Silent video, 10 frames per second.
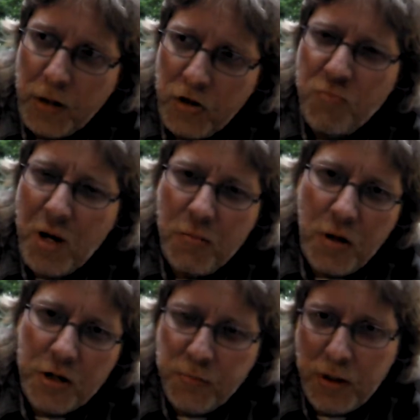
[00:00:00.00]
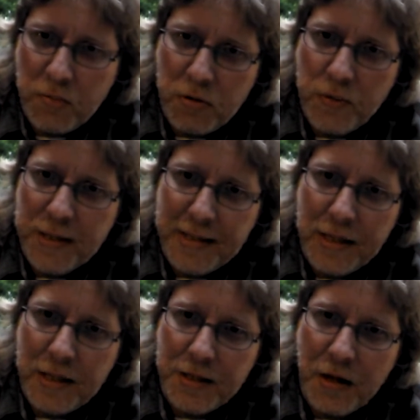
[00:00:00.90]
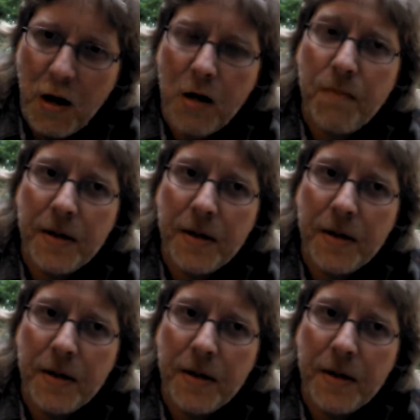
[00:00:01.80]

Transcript: They'll probably also pick up a little bit of stinky cigar,